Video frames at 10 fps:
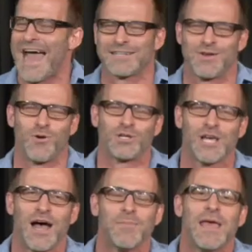an acting
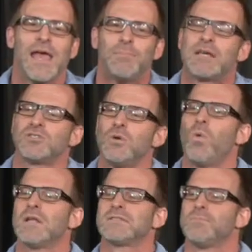workshop because
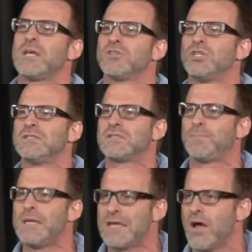she wants to, because she's
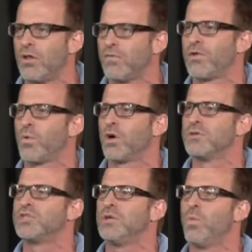speaking all over the world
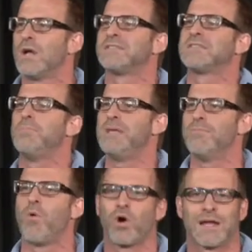and she wants to
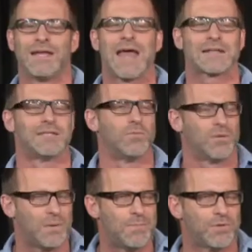be more connected
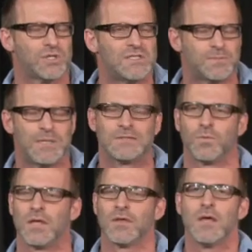with people she
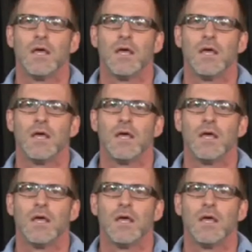speaks with.